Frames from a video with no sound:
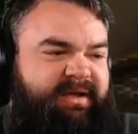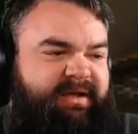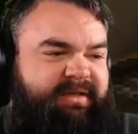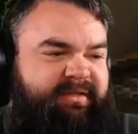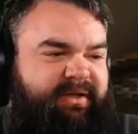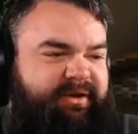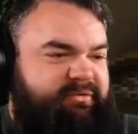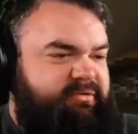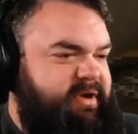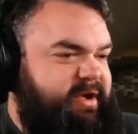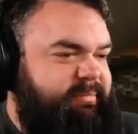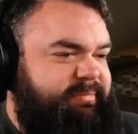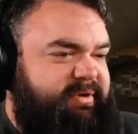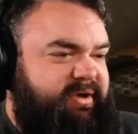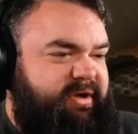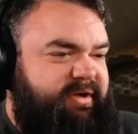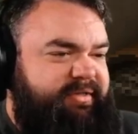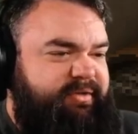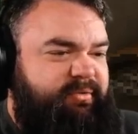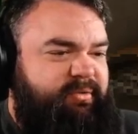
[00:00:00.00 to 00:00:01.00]
They dropped
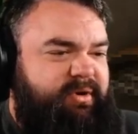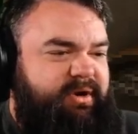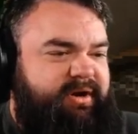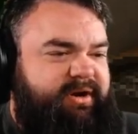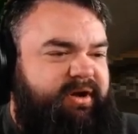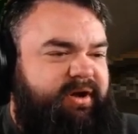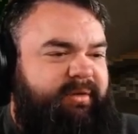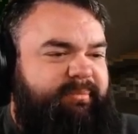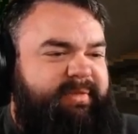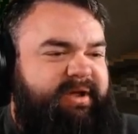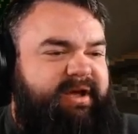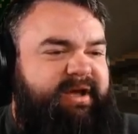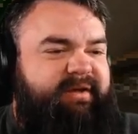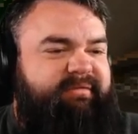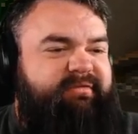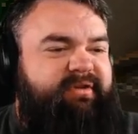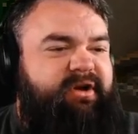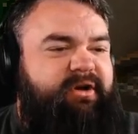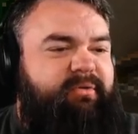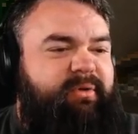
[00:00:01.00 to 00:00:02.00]
all the work on me out
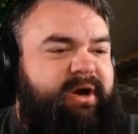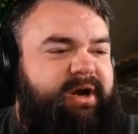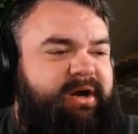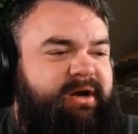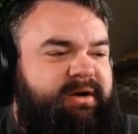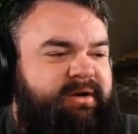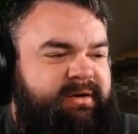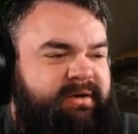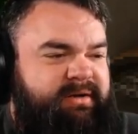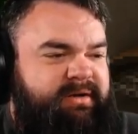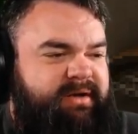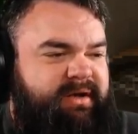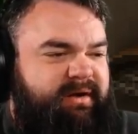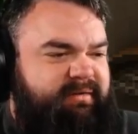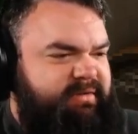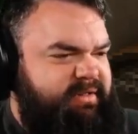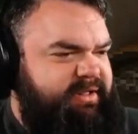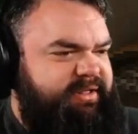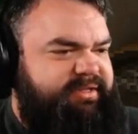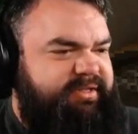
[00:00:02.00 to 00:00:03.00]
of nowhere. I
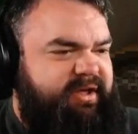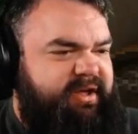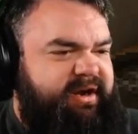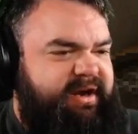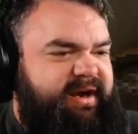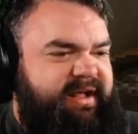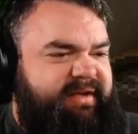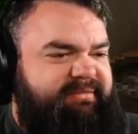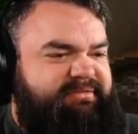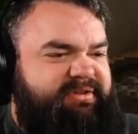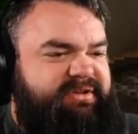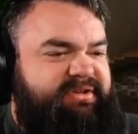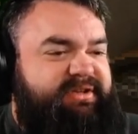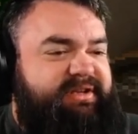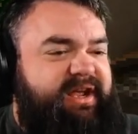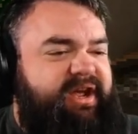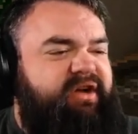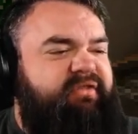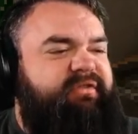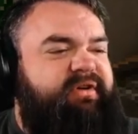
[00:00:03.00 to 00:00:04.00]
really thought I'd have to
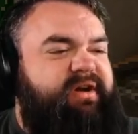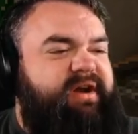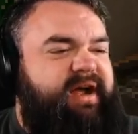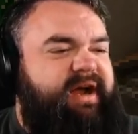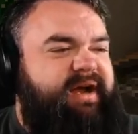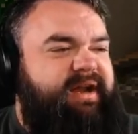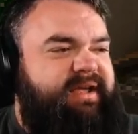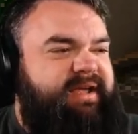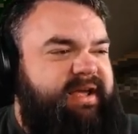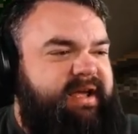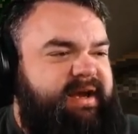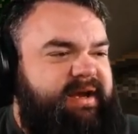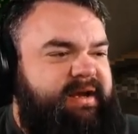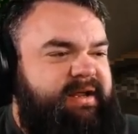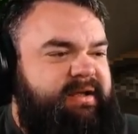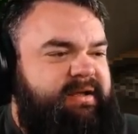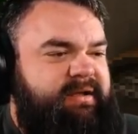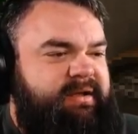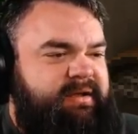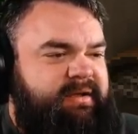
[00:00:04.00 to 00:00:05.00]
stay overnight
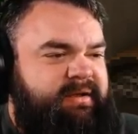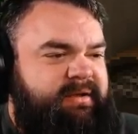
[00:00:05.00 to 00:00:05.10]
again.